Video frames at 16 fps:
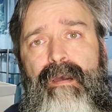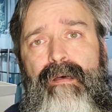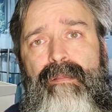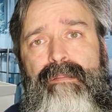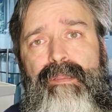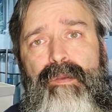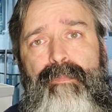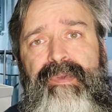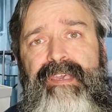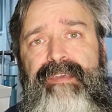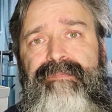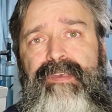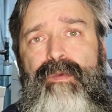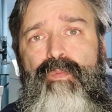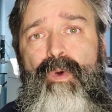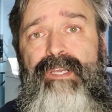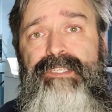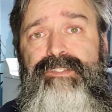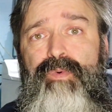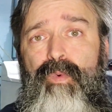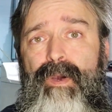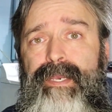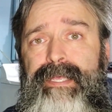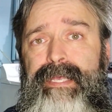little PV
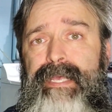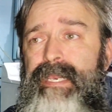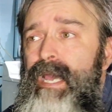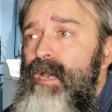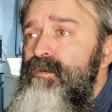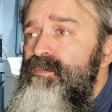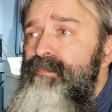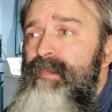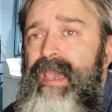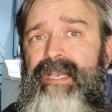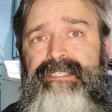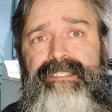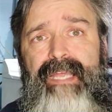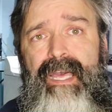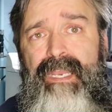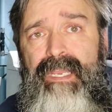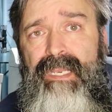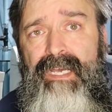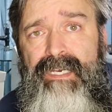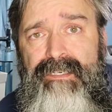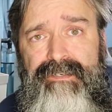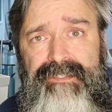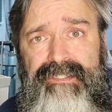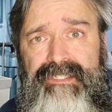120, and I was maxing out at
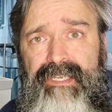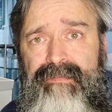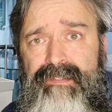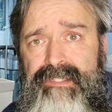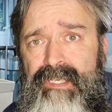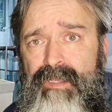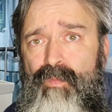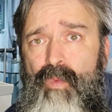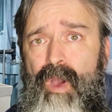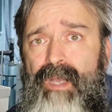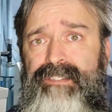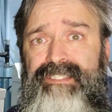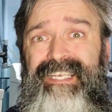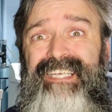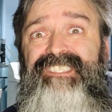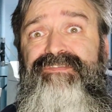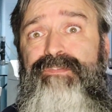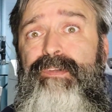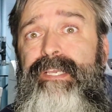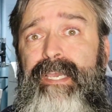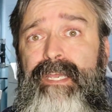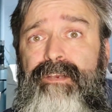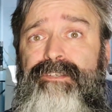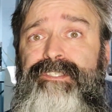117 watts. That's free
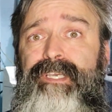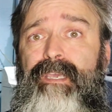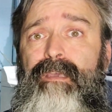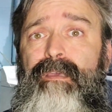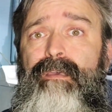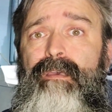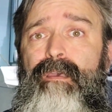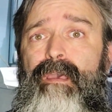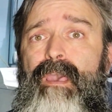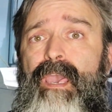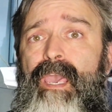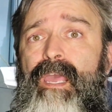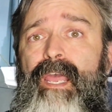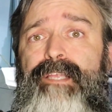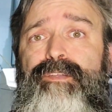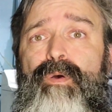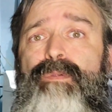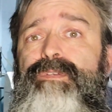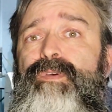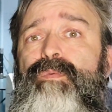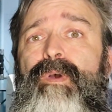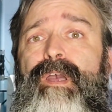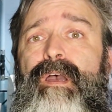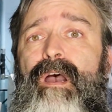energy. And I told you
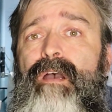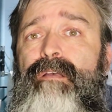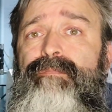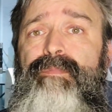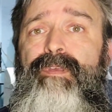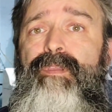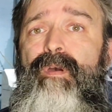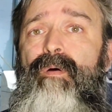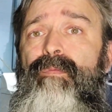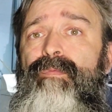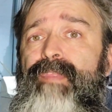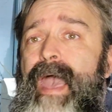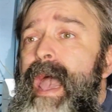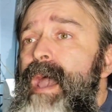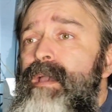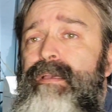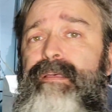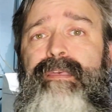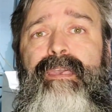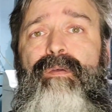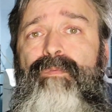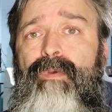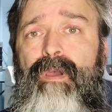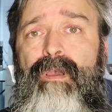what, you know, that
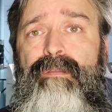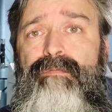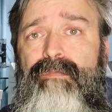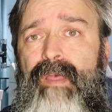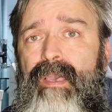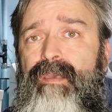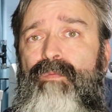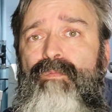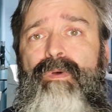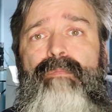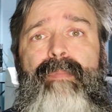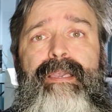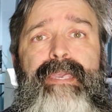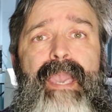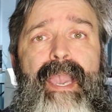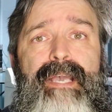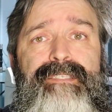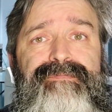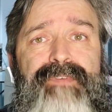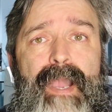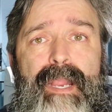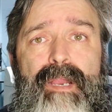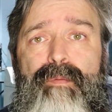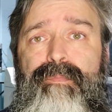can run my gas
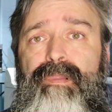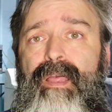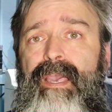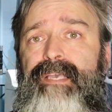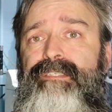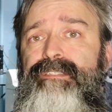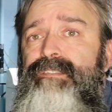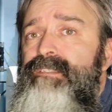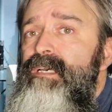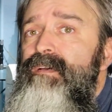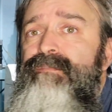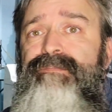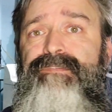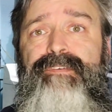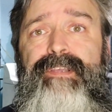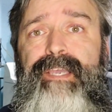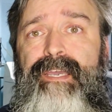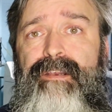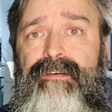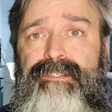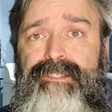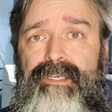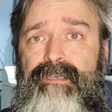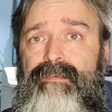fireplace. Free
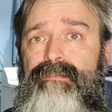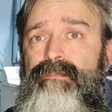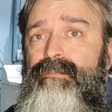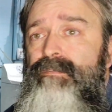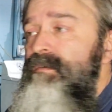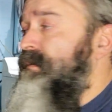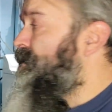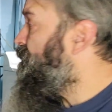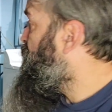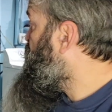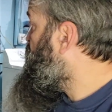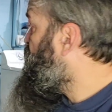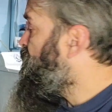energy. You know,